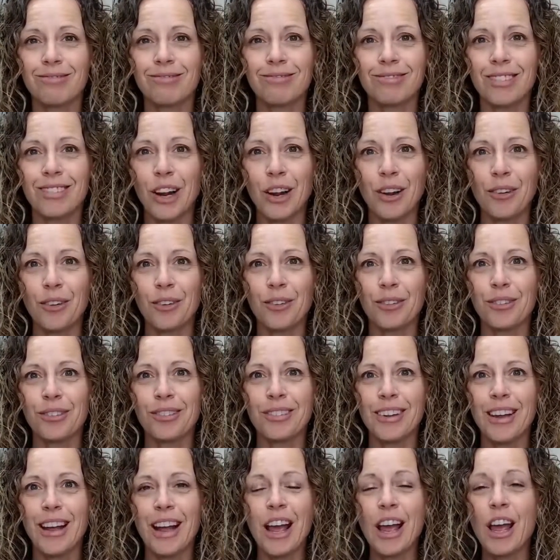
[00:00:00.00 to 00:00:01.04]
no.
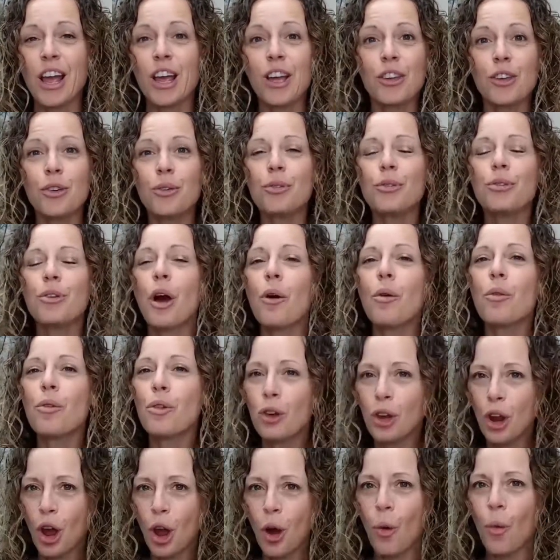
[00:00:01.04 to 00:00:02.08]
You don't
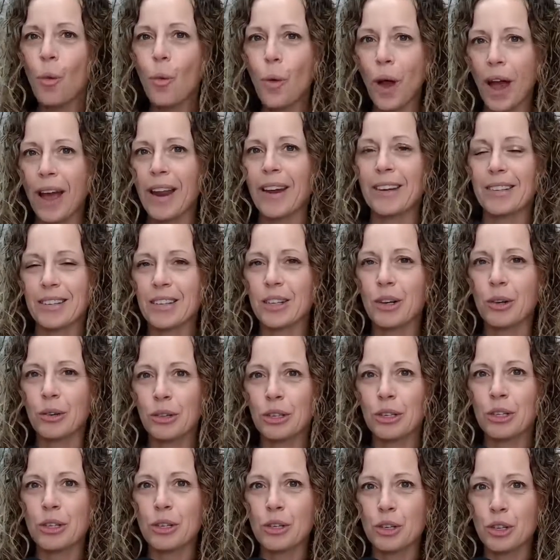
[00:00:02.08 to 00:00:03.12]
know when it's
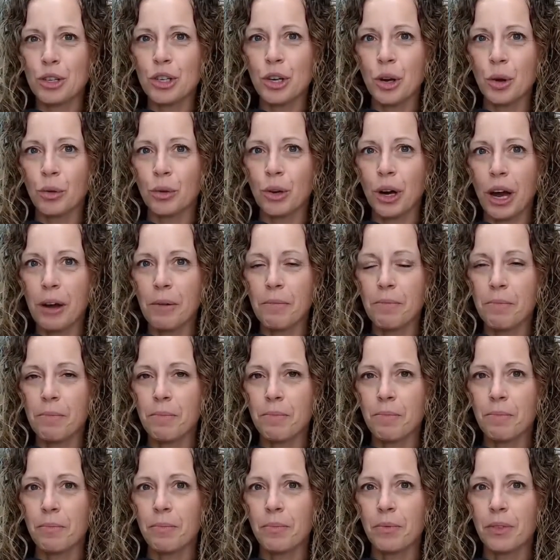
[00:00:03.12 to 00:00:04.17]
going to show up,
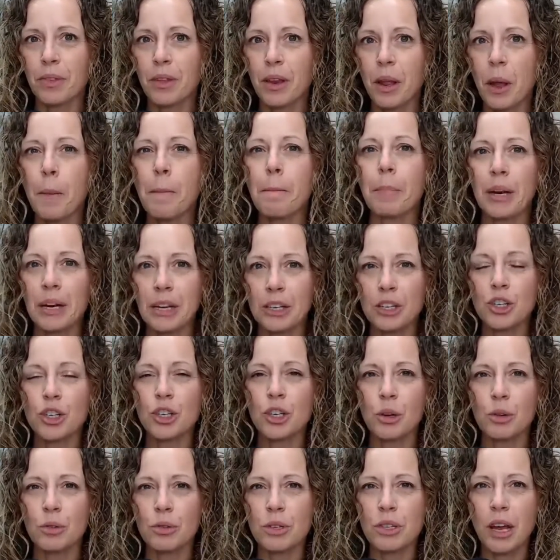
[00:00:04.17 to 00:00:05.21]
but it
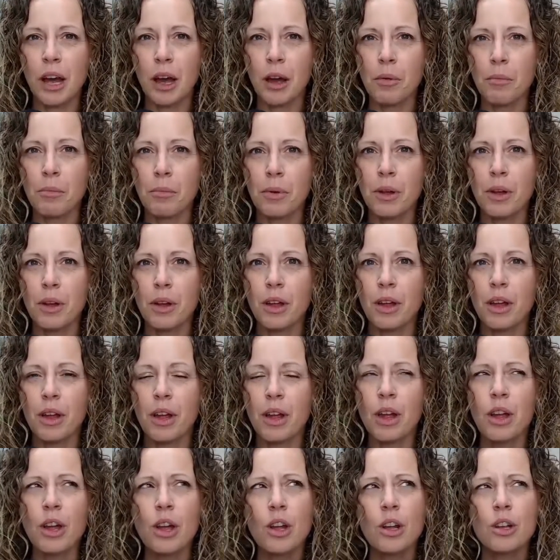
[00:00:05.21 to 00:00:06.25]
shows up.
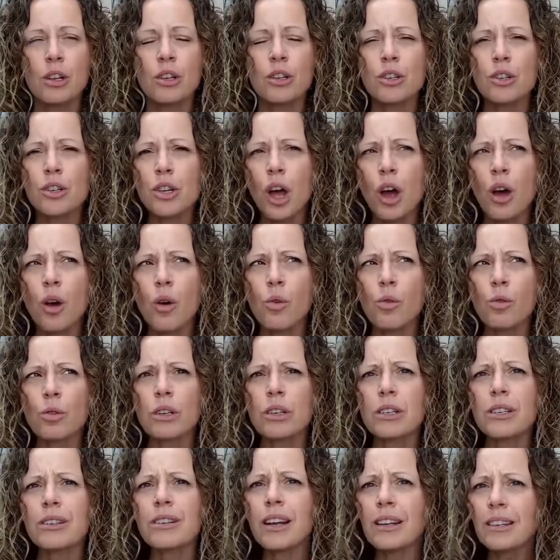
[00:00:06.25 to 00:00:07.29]
So
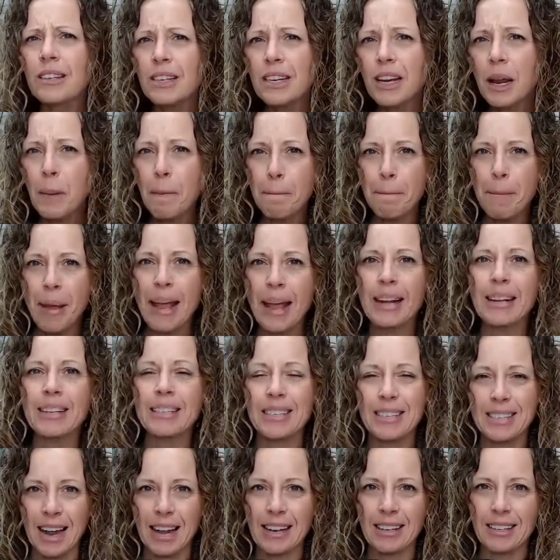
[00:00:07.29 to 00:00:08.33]
doesn't it make
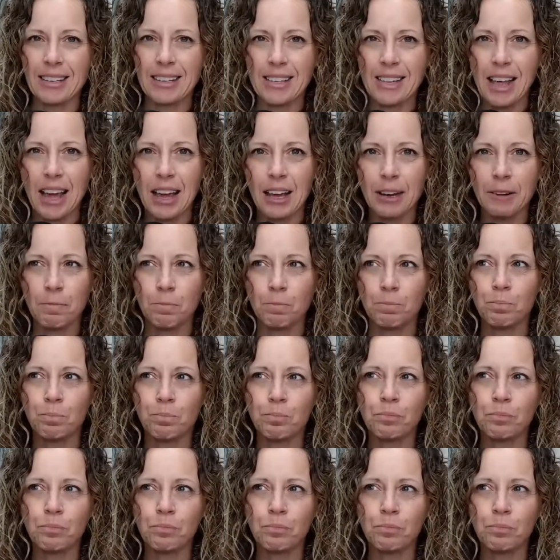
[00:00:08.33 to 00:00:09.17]
sense then